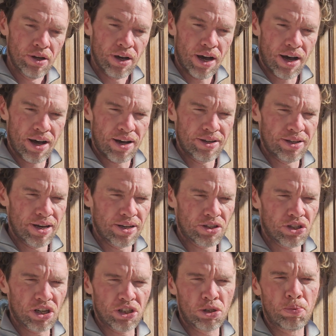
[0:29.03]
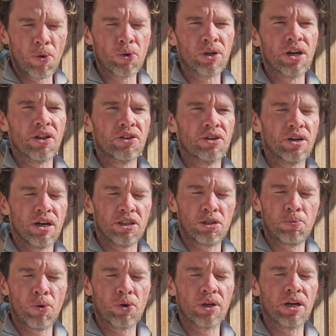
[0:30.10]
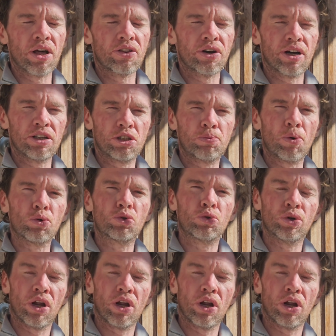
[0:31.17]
Ah, yes, I spoke to